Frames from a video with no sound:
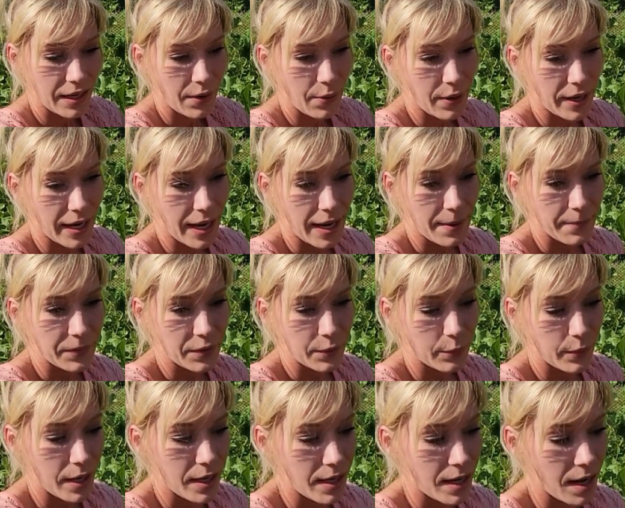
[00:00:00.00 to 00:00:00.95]
Okay,
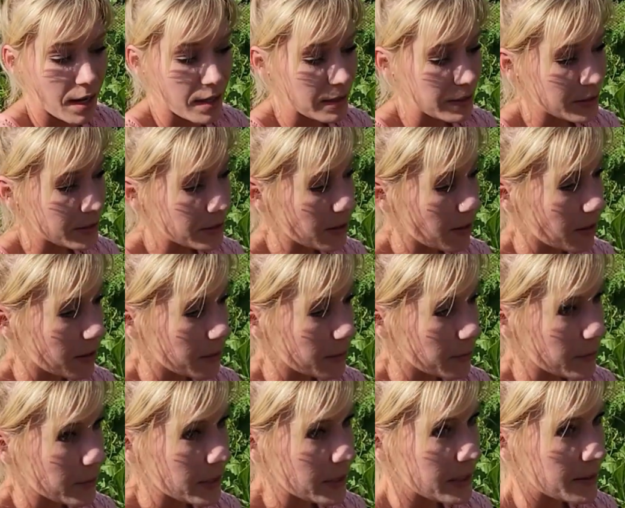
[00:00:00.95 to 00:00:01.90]
what color are
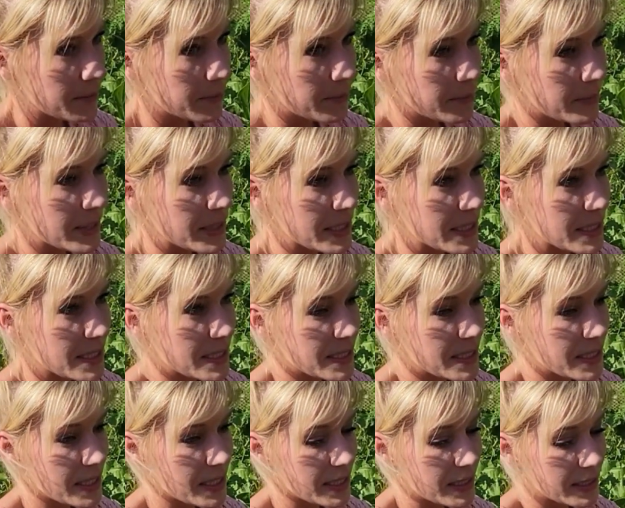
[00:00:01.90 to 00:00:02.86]
we
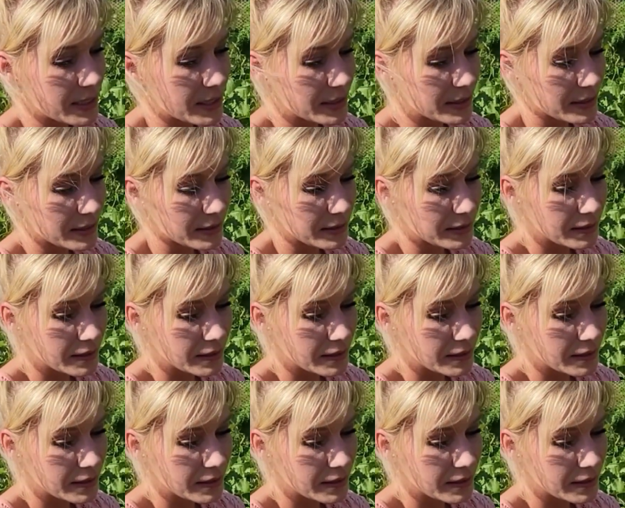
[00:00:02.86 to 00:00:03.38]
missing?